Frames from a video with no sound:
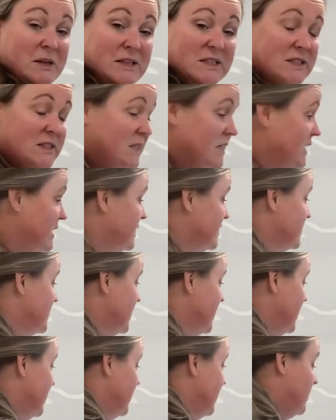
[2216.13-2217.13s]
minces,
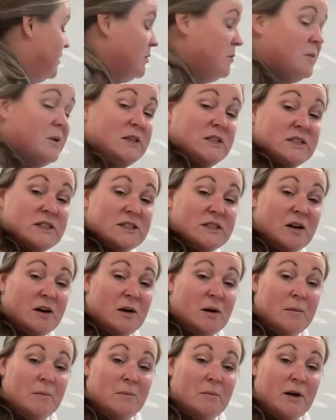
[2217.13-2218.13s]
you can win
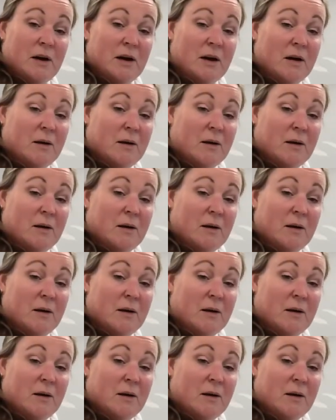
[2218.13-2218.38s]
some